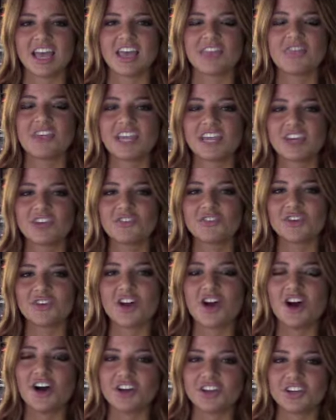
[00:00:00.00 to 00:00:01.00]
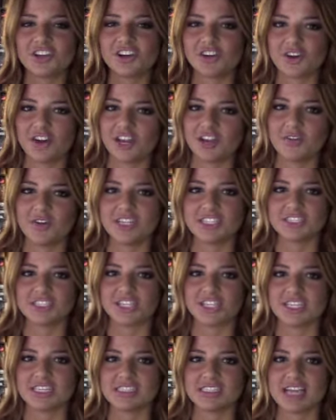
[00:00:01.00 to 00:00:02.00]
Thank you for all your great
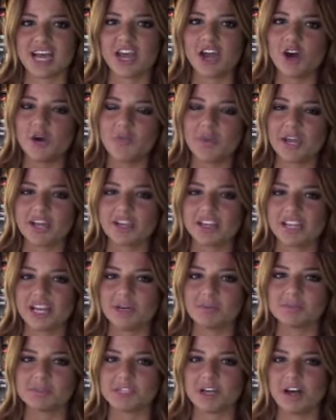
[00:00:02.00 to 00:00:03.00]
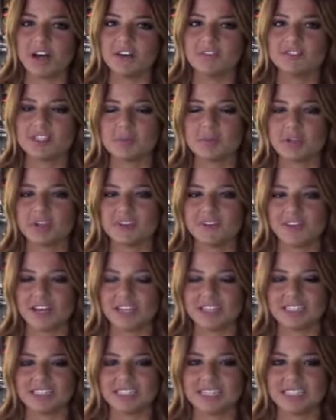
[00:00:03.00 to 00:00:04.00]
questions. I hope I could help solve some of your
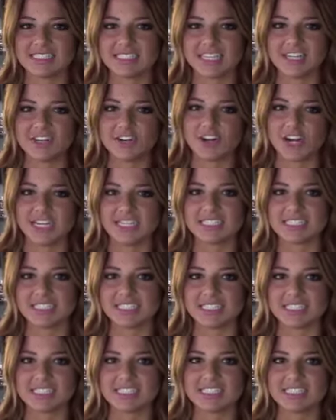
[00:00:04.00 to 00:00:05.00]
Valentine's Day crisis.